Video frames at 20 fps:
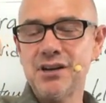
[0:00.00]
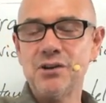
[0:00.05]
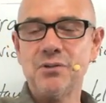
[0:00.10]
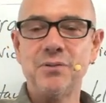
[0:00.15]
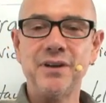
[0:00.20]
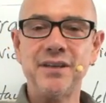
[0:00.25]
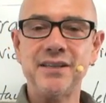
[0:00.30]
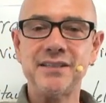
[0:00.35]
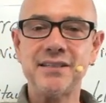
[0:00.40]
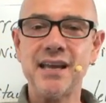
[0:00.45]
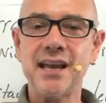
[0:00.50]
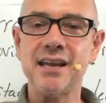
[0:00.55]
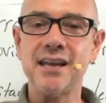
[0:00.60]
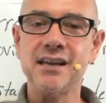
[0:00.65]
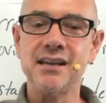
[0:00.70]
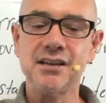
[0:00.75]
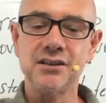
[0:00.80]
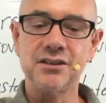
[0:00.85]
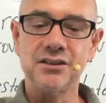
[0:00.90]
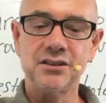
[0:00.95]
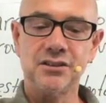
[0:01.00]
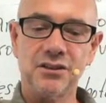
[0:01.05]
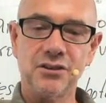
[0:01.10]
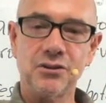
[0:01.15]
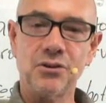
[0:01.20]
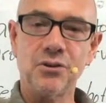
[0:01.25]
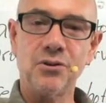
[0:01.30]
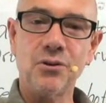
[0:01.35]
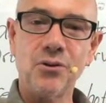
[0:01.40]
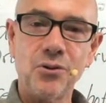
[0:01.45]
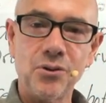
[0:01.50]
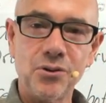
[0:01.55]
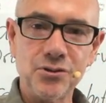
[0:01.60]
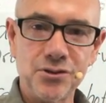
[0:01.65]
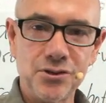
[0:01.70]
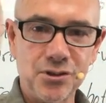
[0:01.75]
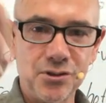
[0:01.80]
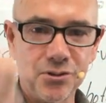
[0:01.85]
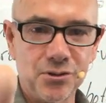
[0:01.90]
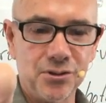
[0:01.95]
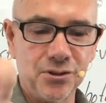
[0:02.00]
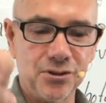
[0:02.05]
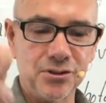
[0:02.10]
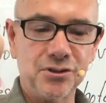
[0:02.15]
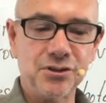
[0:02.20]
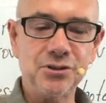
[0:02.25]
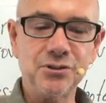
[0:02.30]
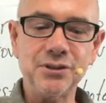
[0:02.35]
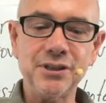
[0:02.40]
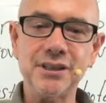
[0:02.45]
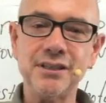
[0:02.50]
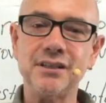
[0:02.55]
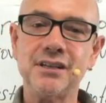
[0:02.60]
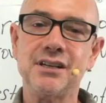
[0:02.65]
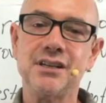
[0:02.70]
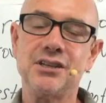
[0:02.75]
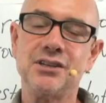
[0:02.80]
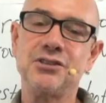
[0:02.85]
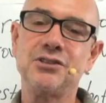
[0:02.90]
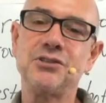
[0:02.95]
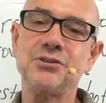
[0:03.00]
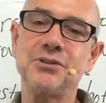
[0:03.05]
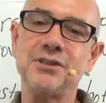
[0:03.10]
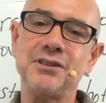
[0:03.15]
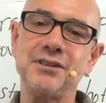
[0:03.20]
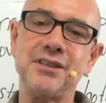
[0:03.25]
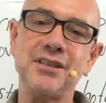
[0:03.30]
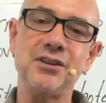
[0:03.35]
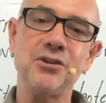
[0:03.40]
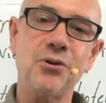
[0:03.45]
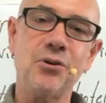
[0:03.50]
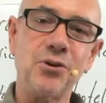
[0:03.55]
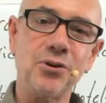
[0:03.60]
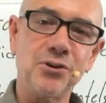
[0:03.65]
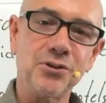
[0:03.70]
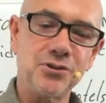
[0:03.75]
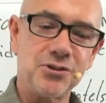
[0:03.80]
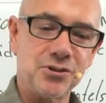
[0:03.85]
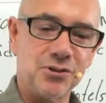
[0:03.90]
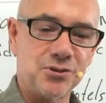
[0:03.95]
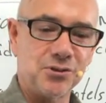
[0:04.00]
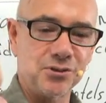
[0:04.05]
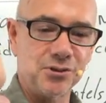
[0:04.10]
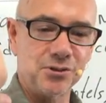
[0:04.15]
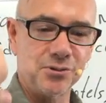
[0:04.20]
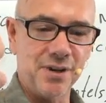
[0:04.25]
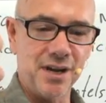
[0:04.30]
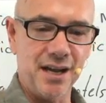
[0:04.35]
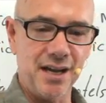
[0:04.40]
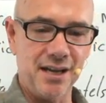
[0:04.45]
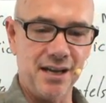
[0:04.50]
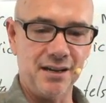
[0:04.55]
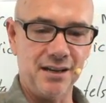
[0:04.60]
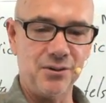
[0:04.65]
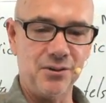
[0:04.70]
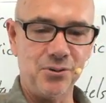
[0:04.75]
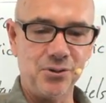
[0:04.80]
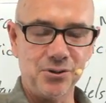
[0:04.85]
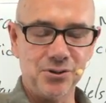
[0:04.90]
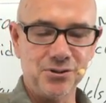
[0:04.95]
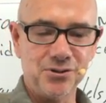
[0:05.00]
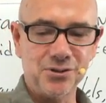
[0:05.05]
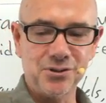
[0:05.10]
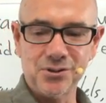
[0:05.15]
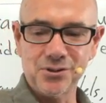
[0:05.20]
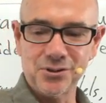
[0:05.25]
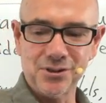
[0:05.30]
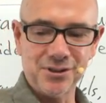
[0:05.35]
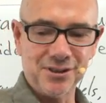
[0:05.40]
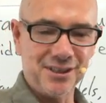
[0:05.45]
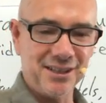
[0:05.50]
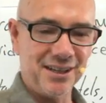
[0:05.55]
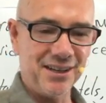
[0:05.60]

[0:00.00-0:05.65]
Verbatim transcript: We say old school. Do it do it the old school way. Old school.